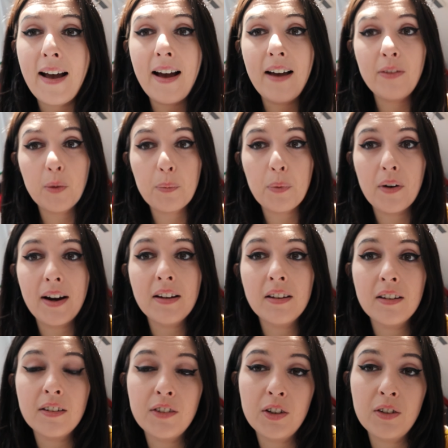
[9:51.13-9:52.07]
and the
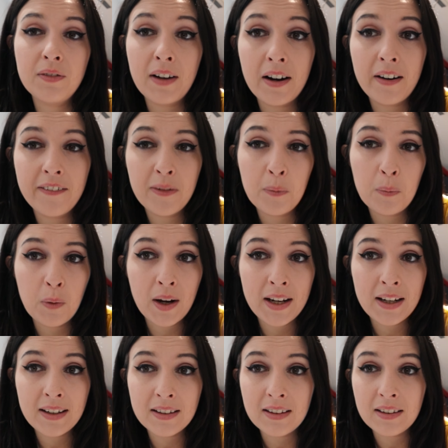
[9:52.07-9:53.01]
prices do vary from what
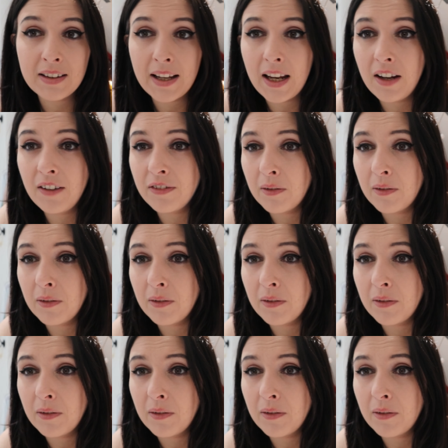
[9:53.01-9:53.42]
I could see,